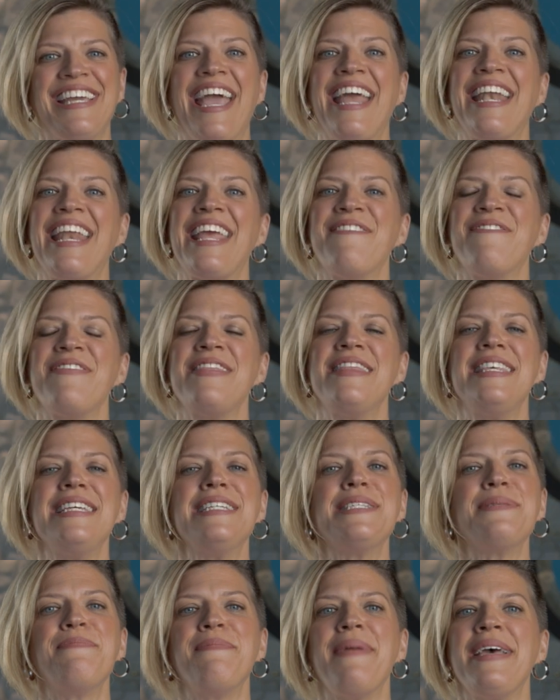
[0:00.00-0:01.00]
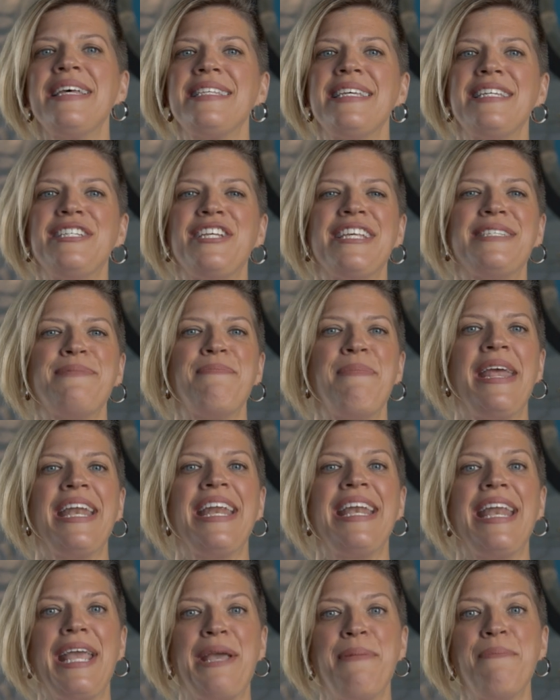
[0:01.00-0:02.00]
and if this message has made an
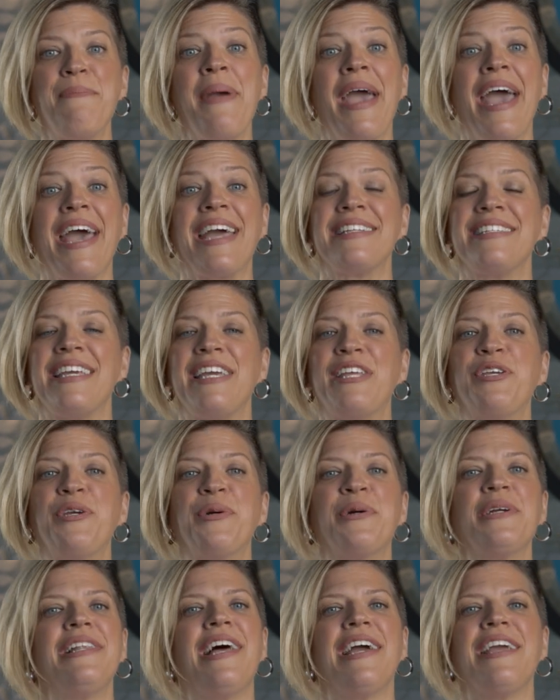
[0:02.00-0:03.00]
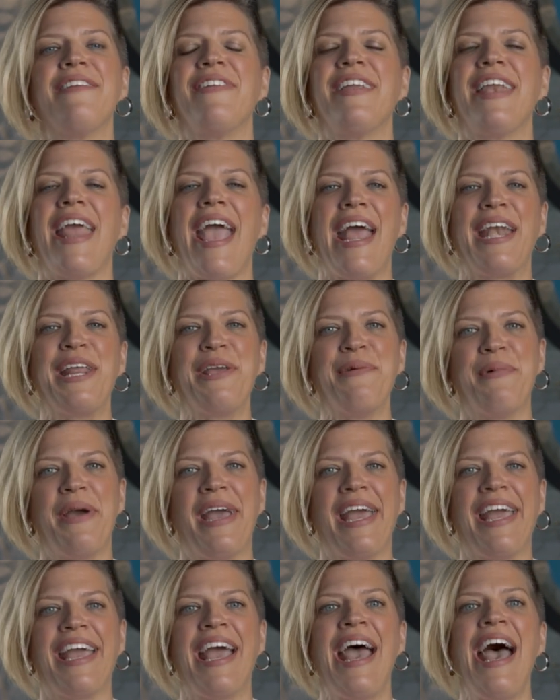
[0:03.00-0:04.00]
impact in your life in any
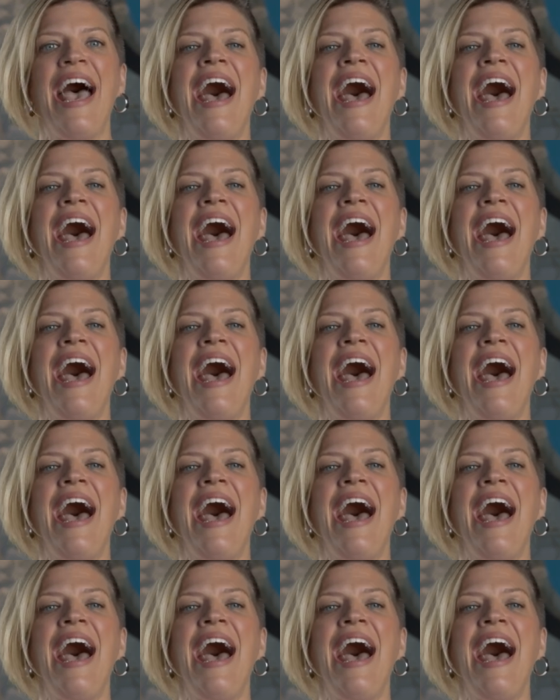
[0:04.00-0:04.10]
way,